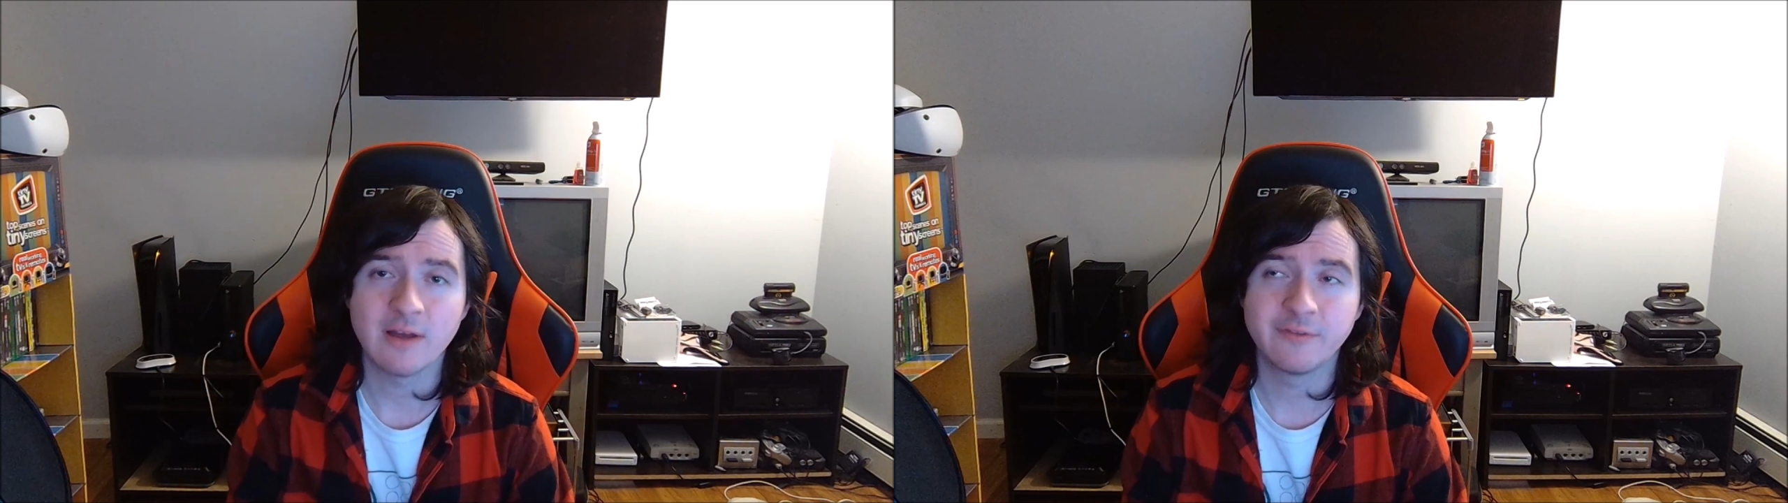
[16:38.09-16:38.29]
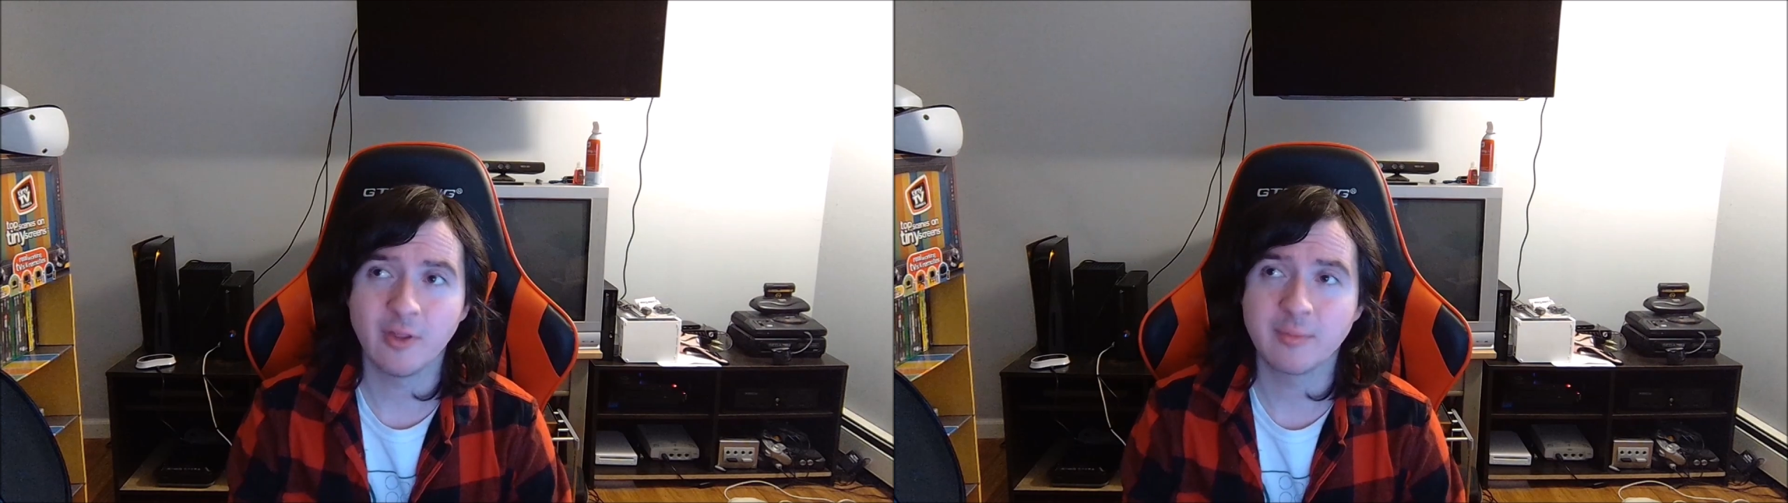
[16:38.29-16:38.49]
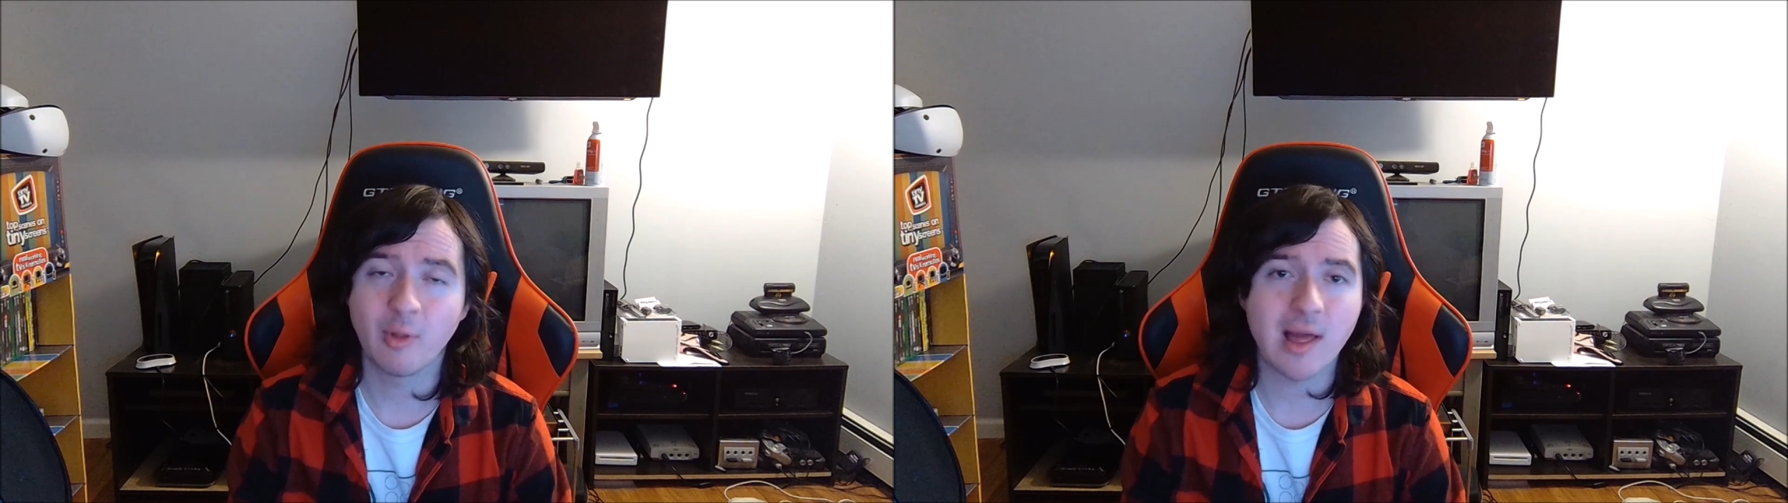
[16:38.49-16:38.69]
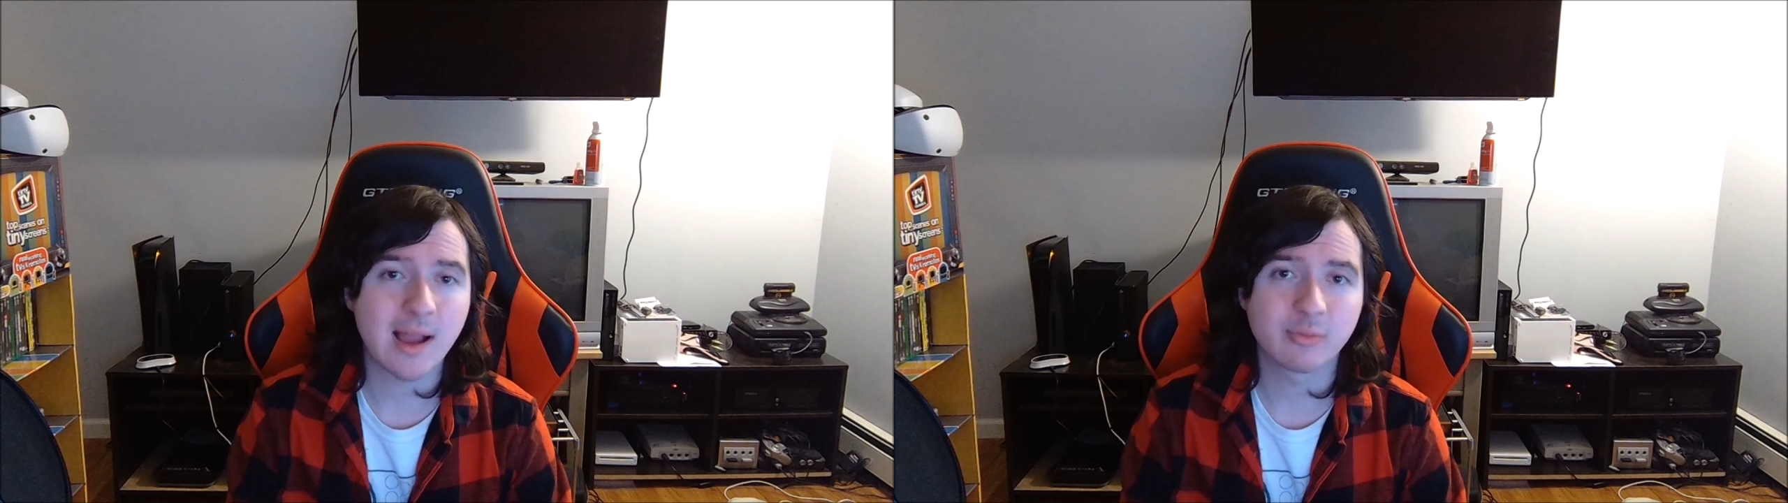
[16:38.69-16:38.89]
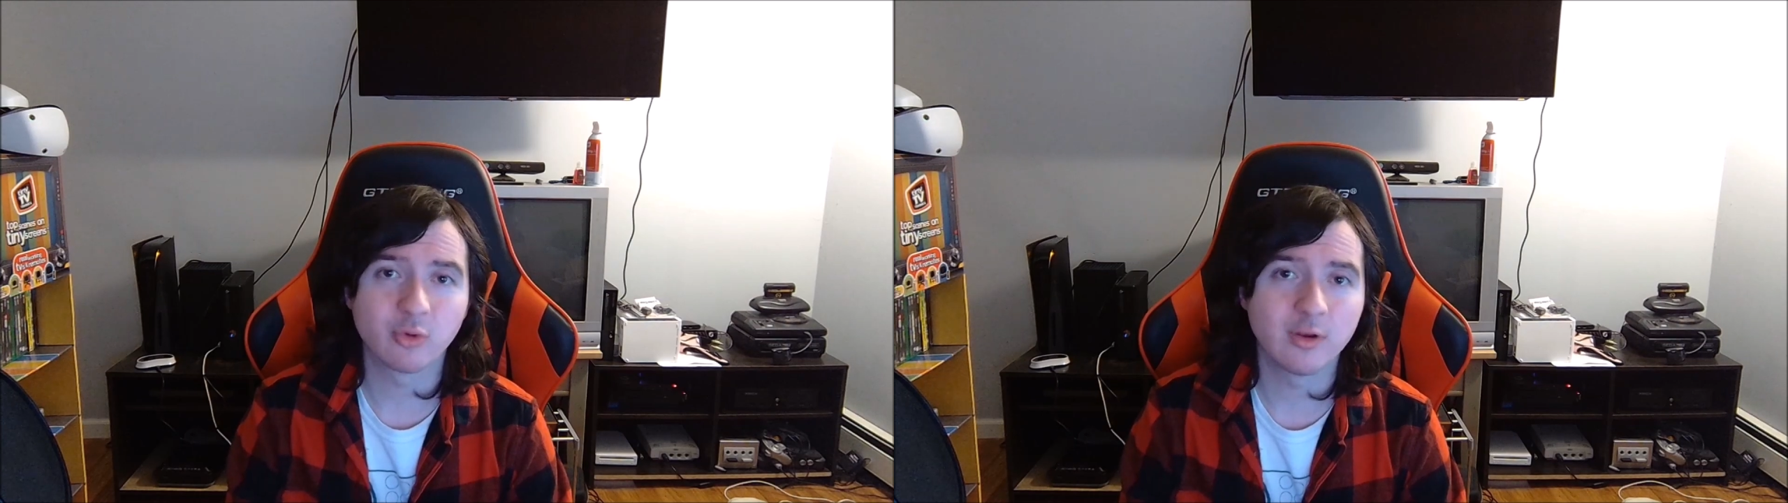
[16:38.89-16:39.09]
feel like Black
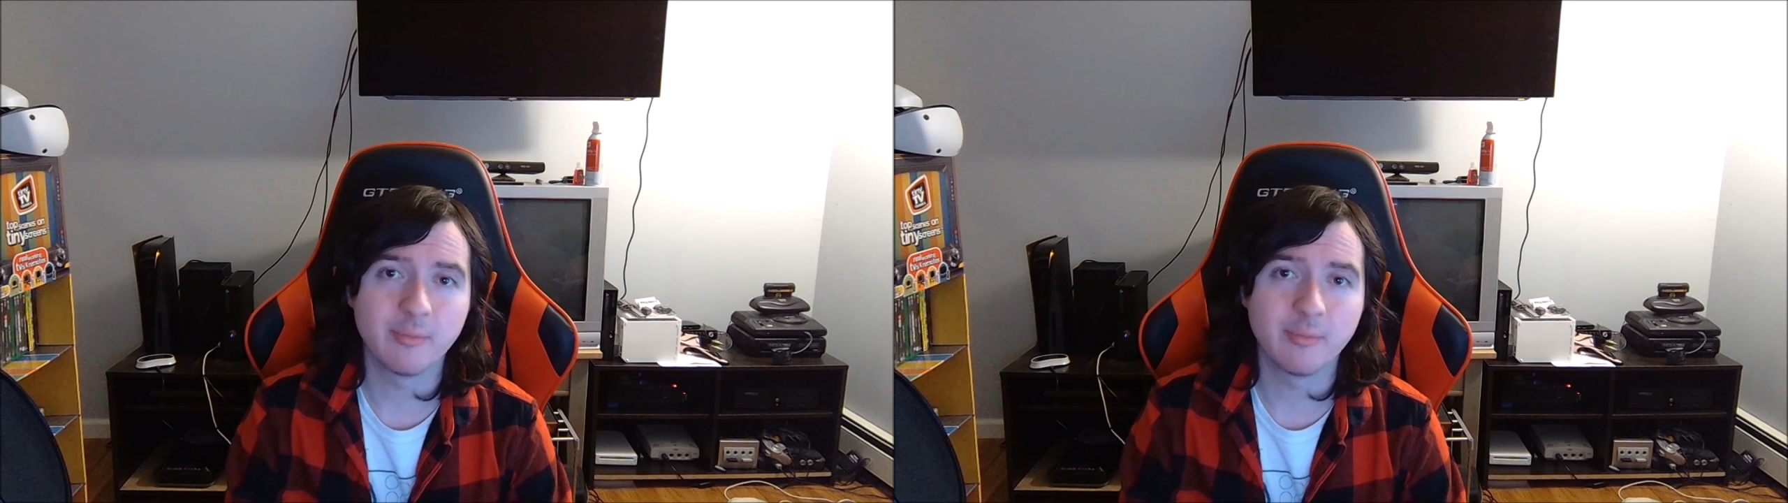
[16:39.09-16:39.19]
Ops 1